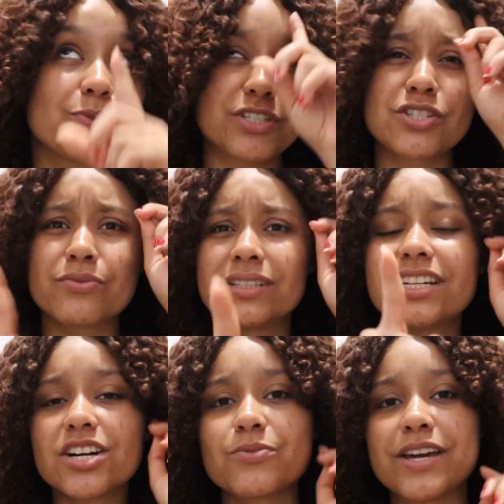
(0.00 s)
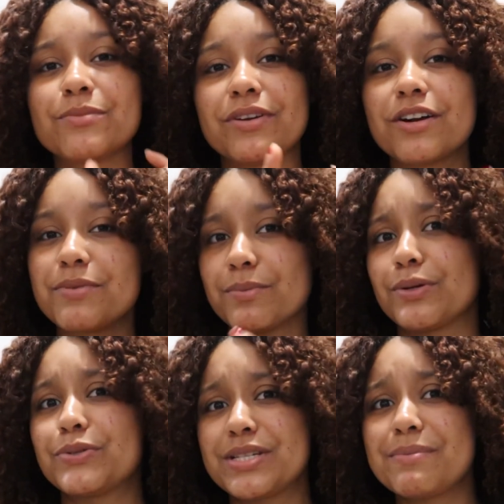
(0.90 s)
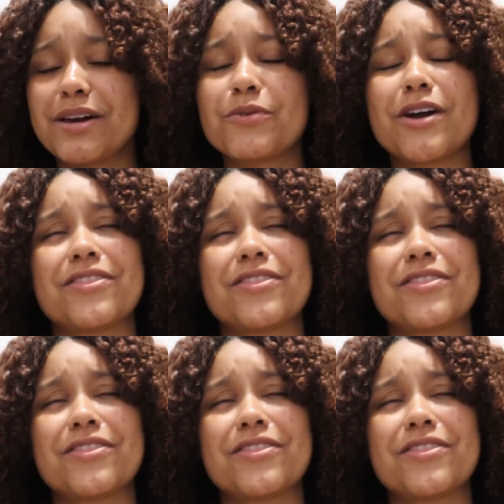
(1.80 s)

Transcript: which is a really good way to bring up your protein, by the way.